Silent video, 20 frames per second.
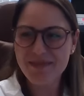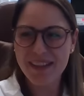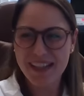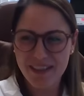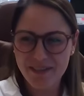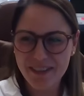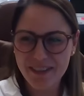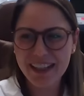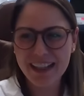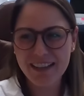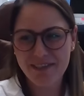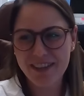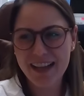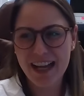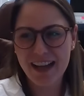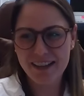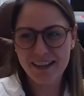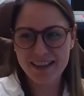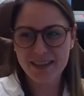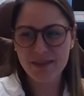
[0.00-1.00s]
but I think if
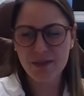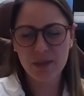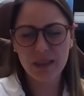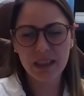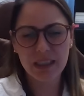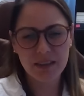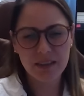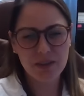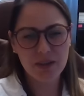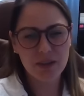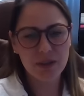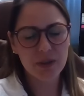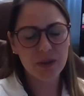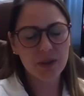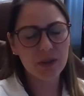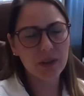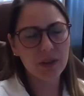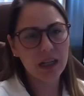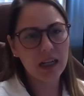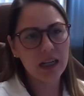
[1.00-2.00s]
that's really true,